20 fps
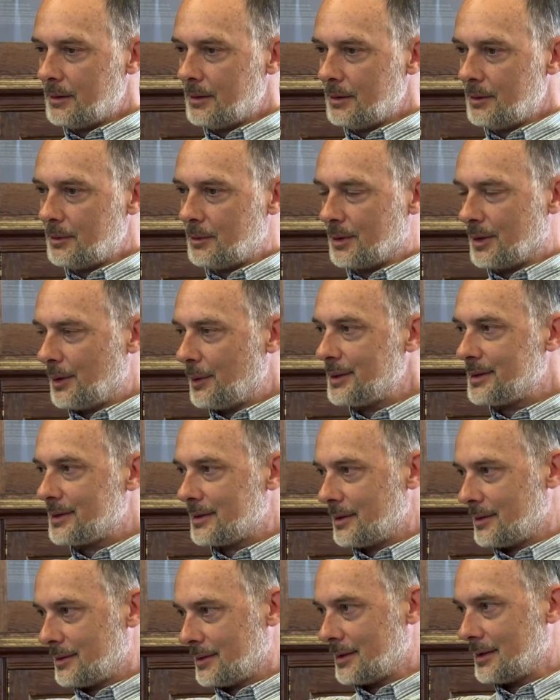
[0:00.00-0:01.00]
you know,
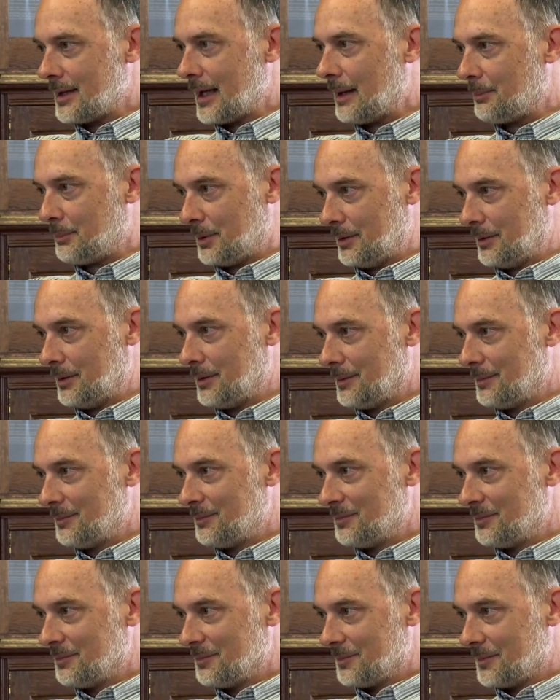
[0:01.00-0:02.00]
coincidences happen.
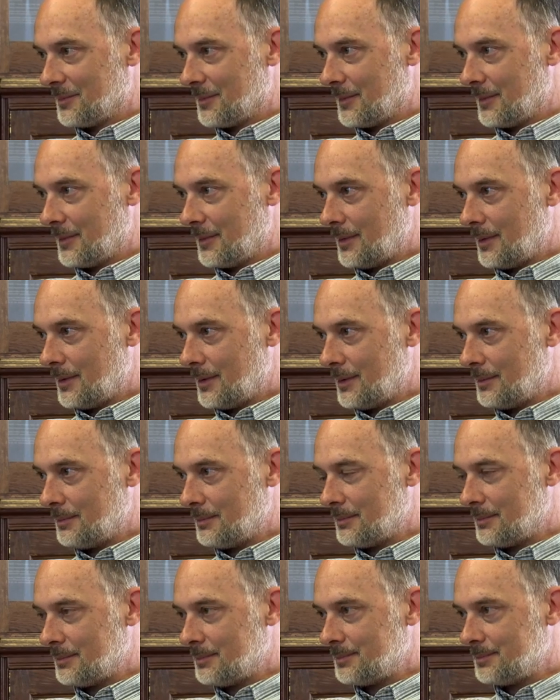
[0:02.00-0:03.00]

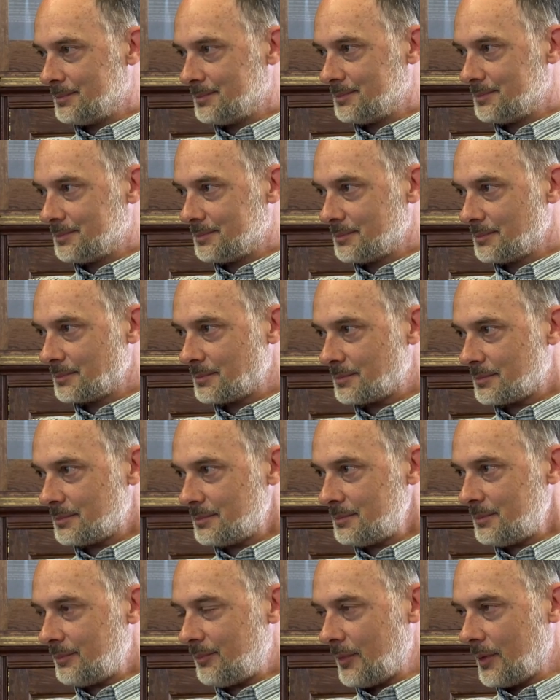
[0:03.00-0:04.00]
Um,
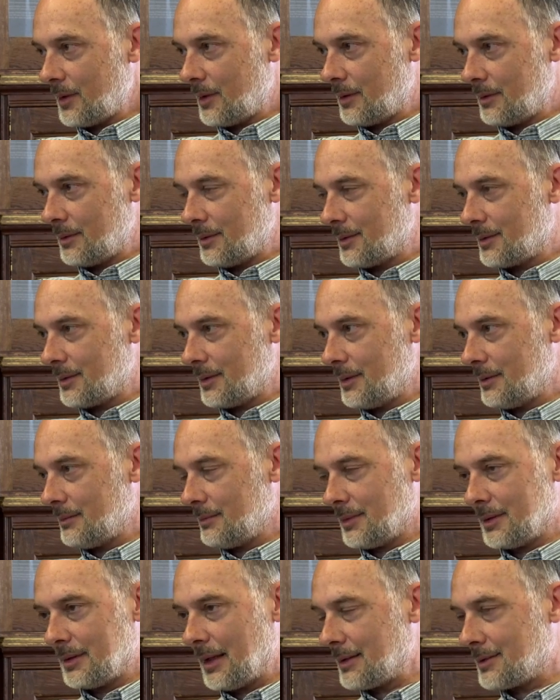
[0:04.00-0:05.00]
and
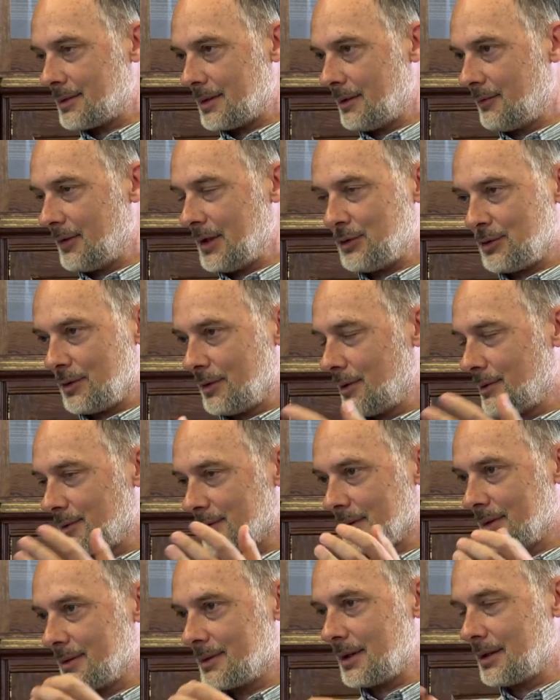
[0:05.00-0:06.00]
the density of each of those
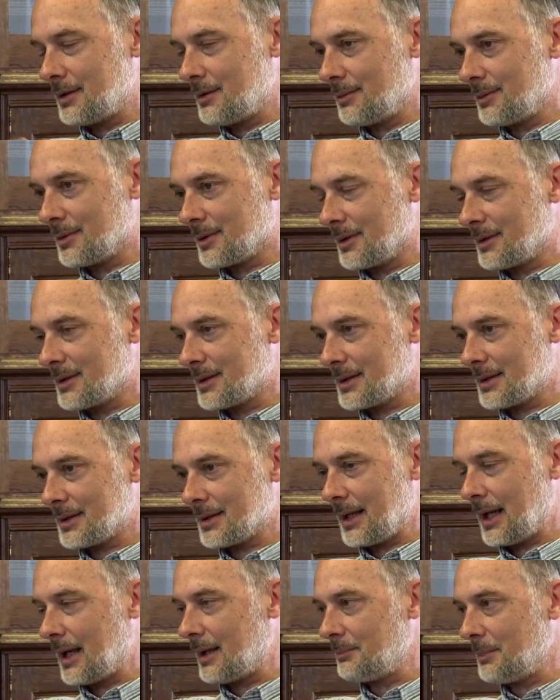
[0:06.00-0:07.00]
constituents could
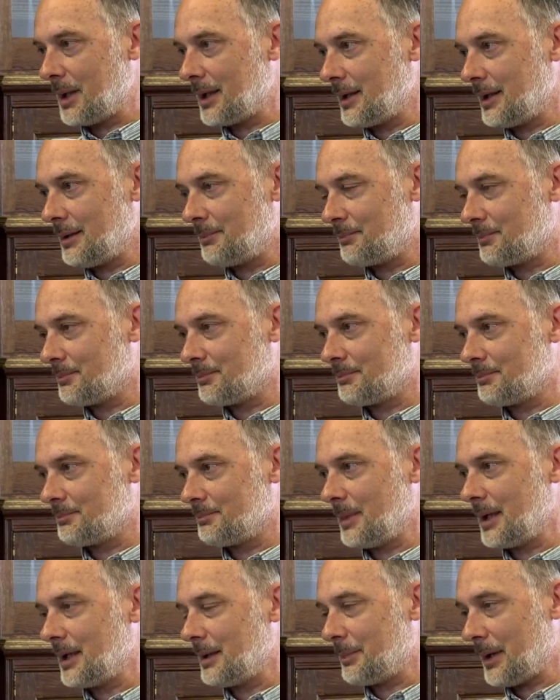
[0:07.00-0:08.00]
scan many,
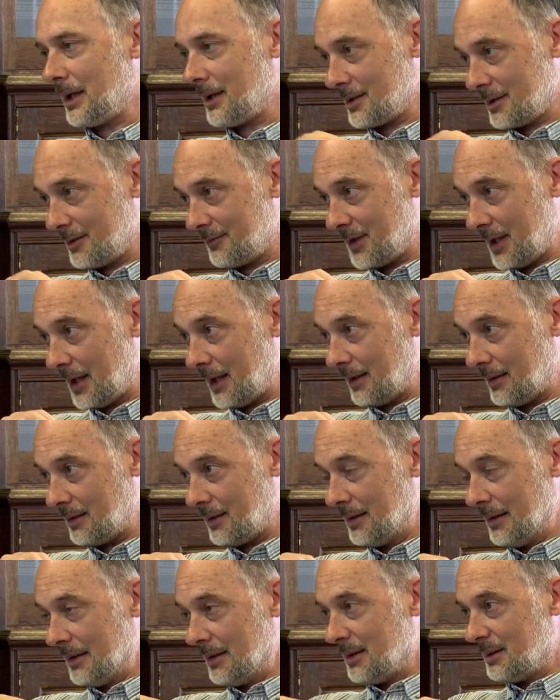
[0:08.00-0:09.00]
many powers of ten.
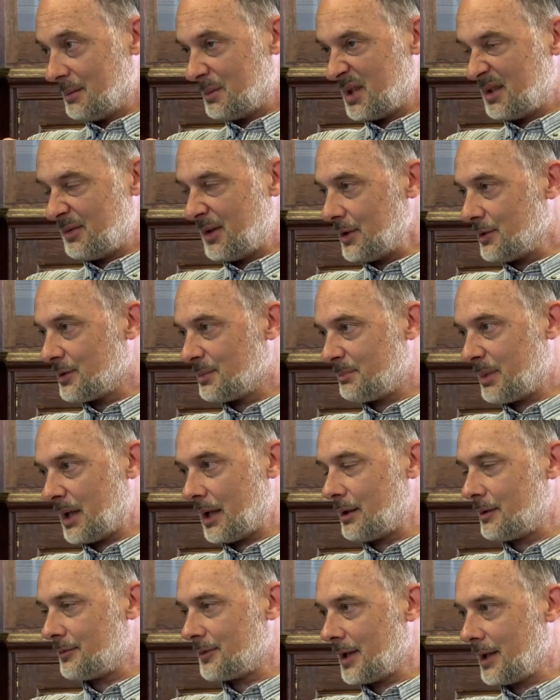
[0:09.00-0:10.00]
But if each
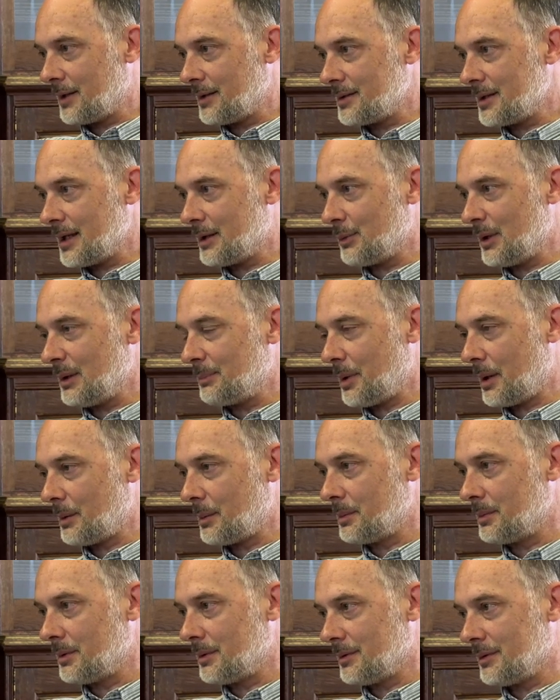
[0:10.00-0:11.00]
power of ten is equally
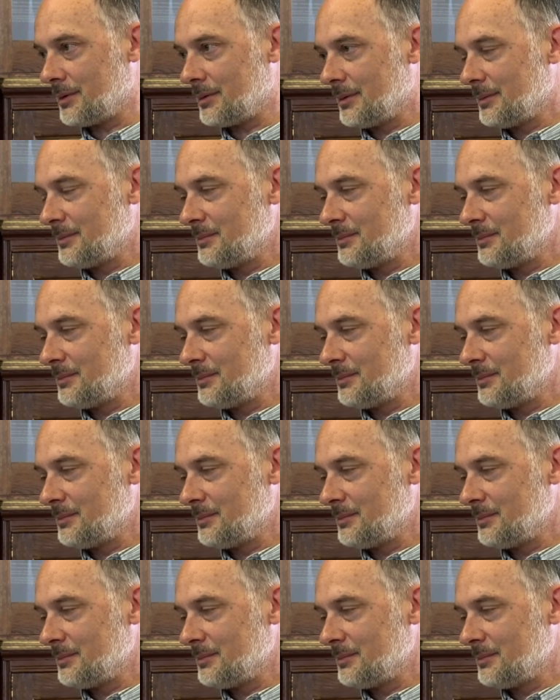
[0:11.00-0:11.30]
probable,